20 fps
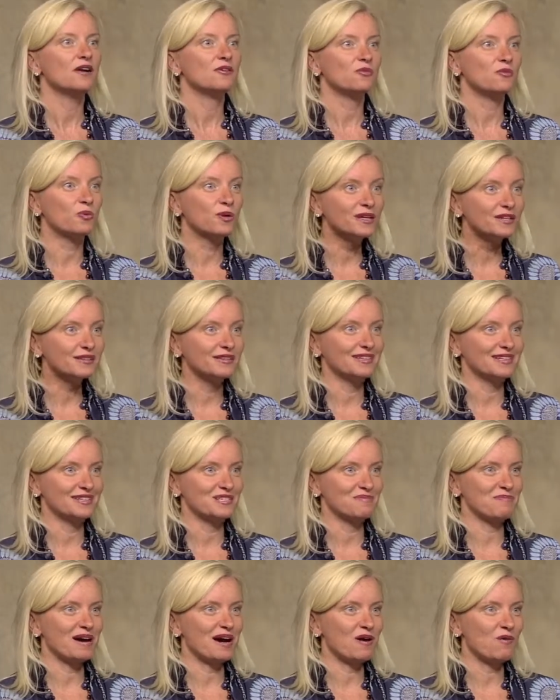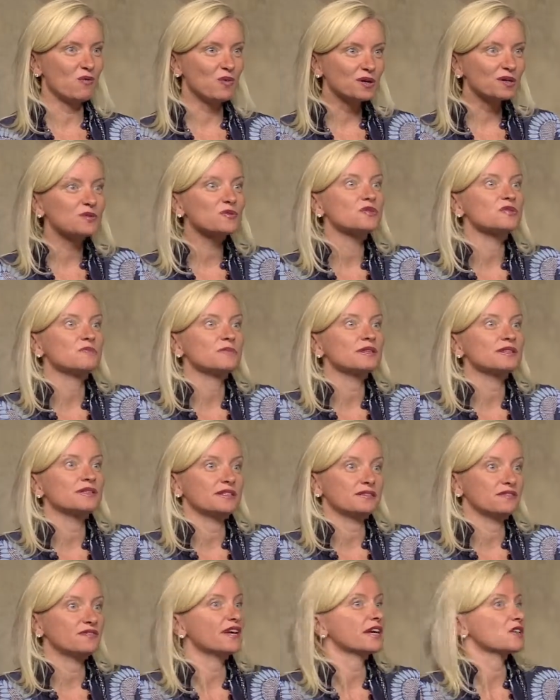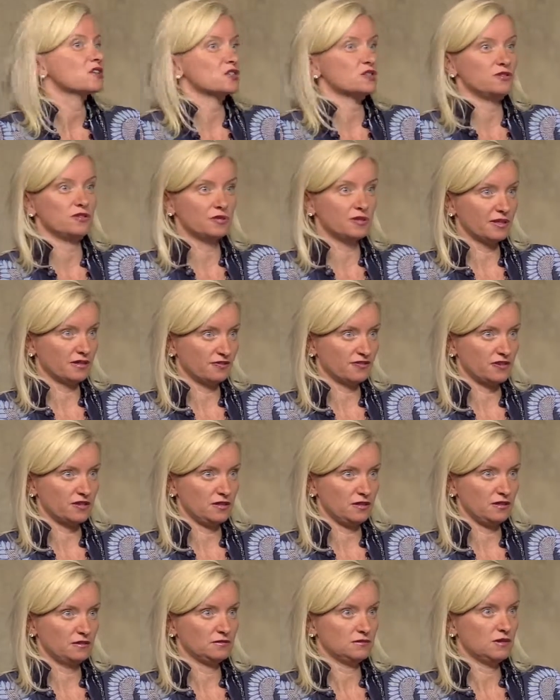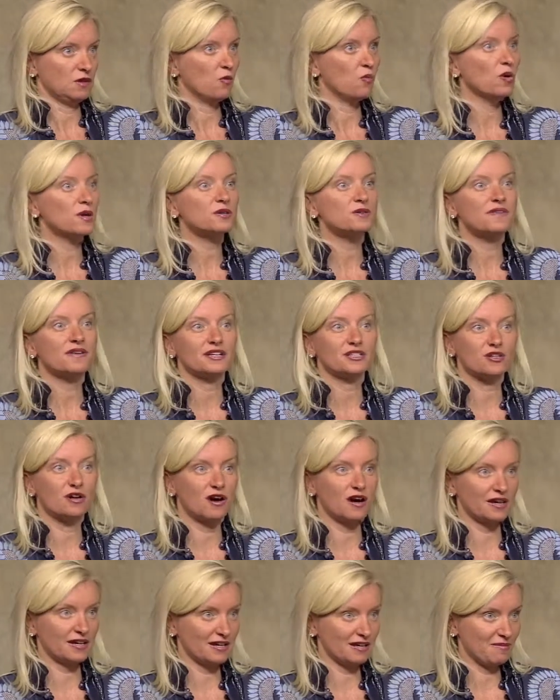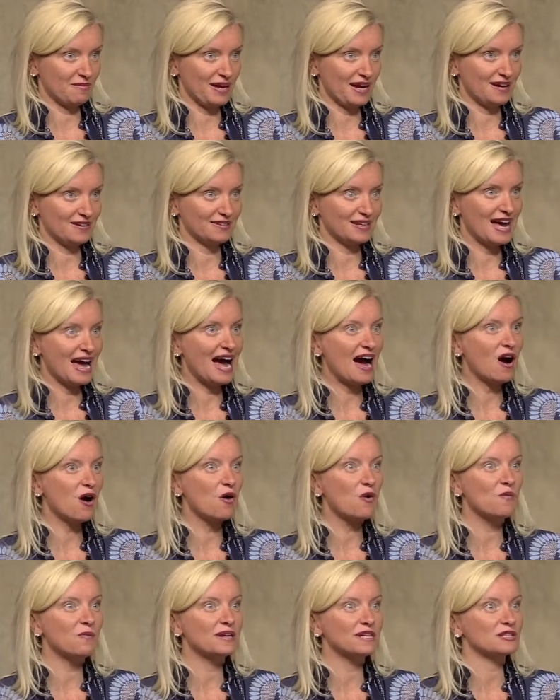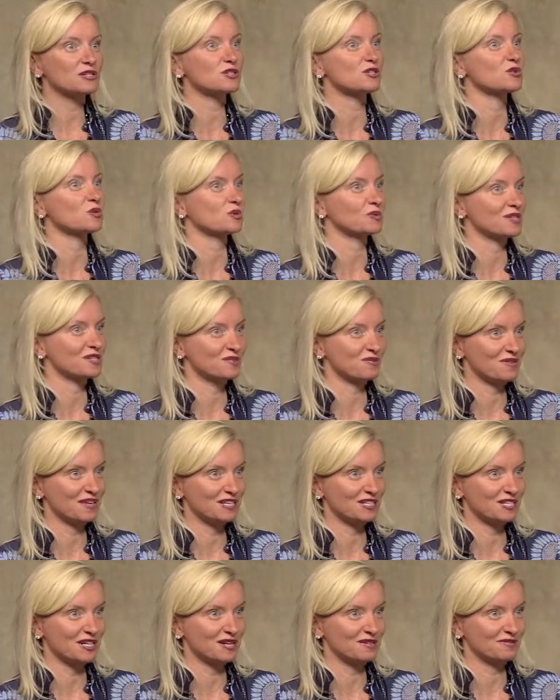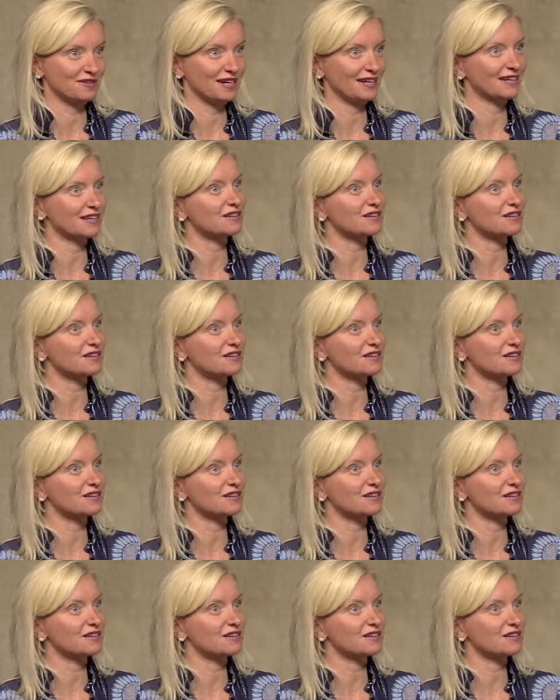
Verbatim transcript: really it's about what are those million fans doing for you? What are they talking about? How many stories are they generating?